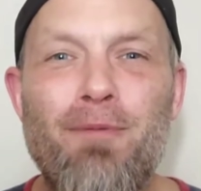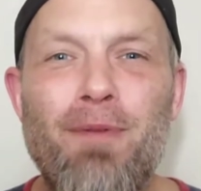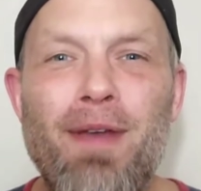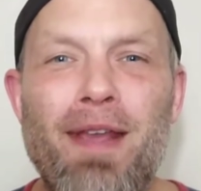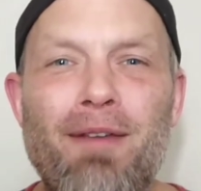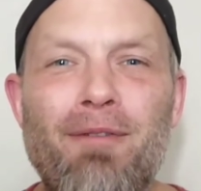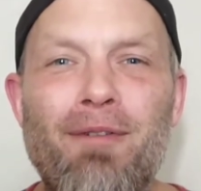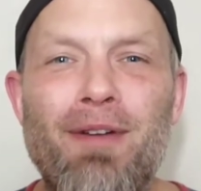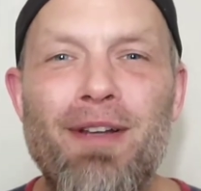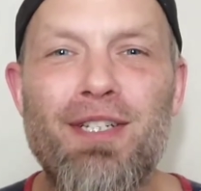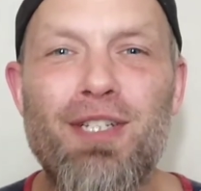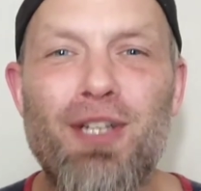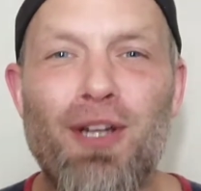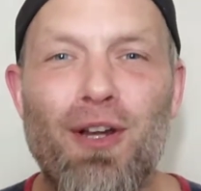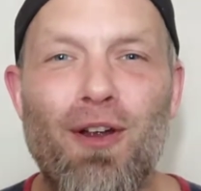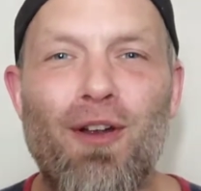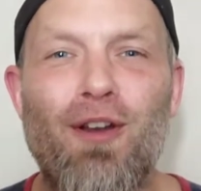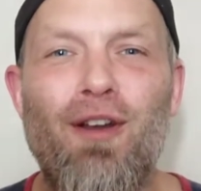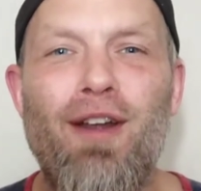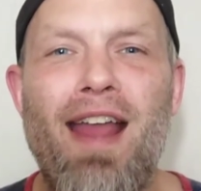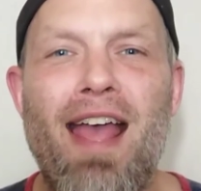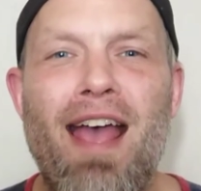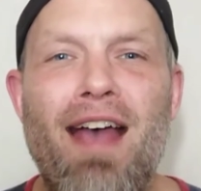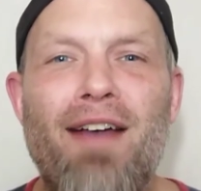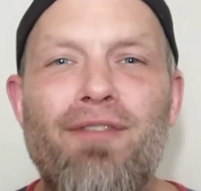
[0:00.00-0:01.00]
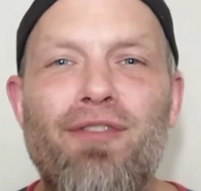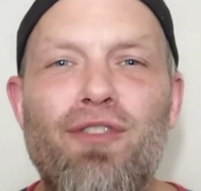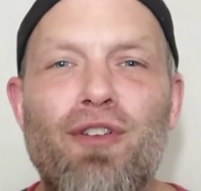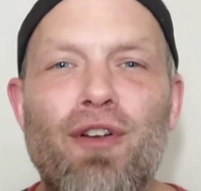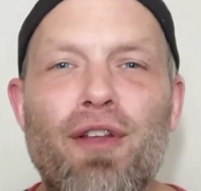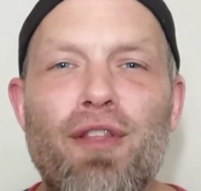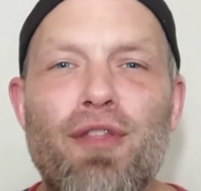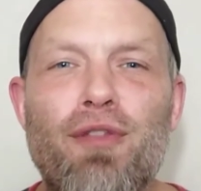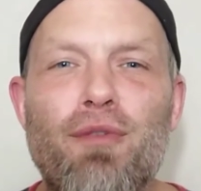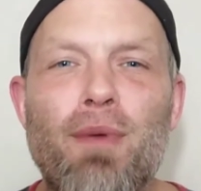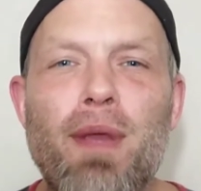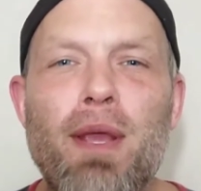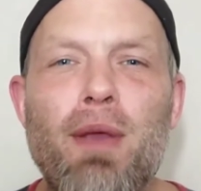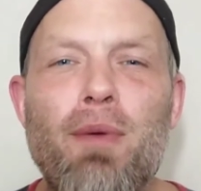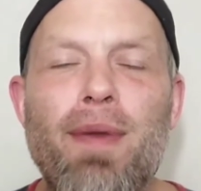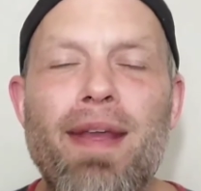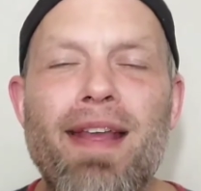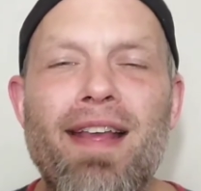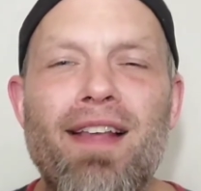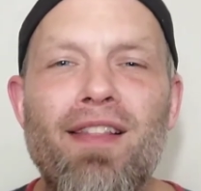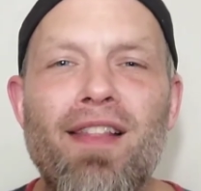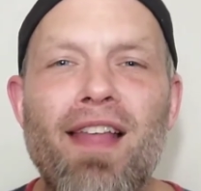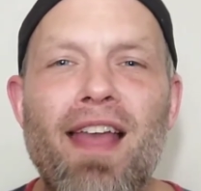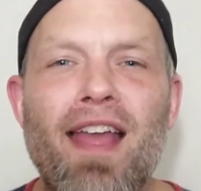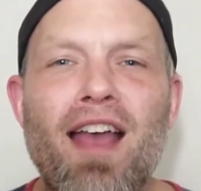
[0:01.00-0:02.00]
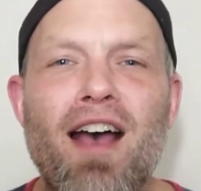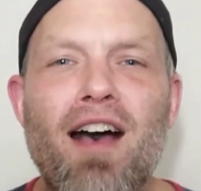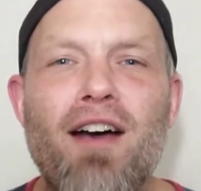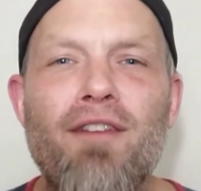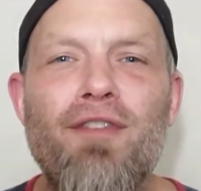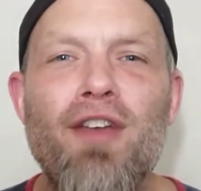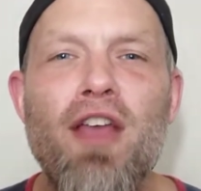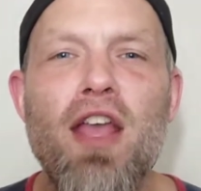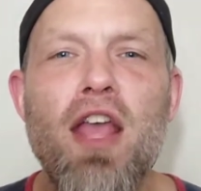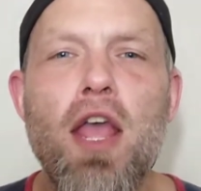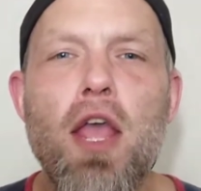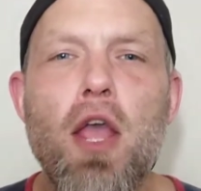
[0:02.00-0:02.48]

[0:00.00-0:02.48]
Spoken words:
We return after a three-week layoff.